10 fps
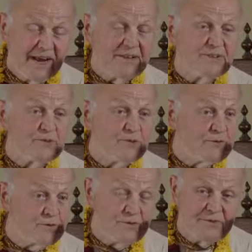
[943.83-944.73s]
And
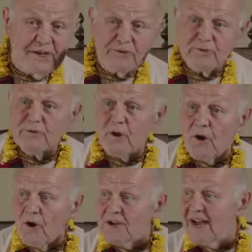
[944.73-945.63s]
so they're doing
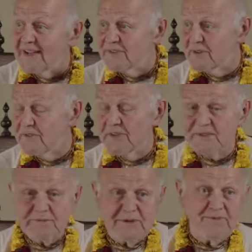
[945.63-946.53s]
all kinds of
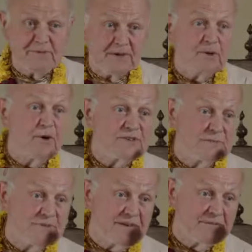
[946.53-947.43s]
things that will cause
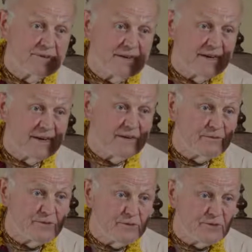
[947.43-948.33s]
them suffering again in
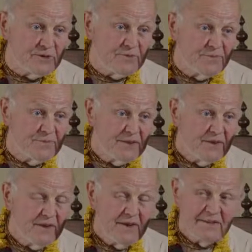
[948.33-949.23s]
future.
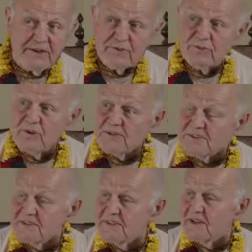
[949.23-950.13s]
They do not
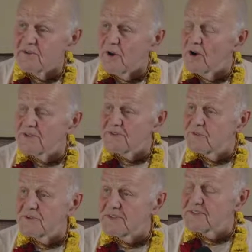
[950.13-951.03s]
see that God is
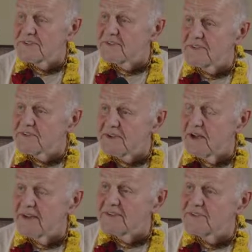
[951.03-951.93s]
not just in the
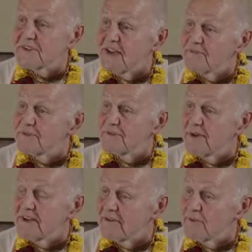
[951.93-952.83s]
sky. He's everywhere
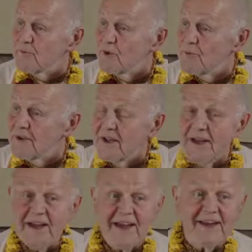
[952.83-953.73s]
at every moment.
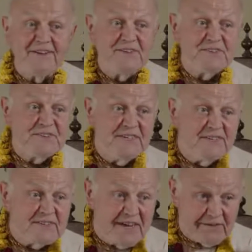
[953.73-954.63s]
And he
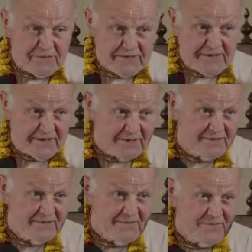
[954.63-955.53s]
sees everything.
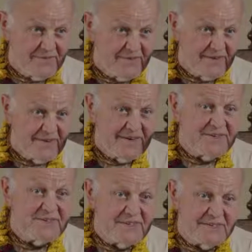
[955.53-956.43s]

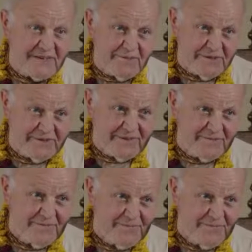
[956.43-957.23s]
He sees everything.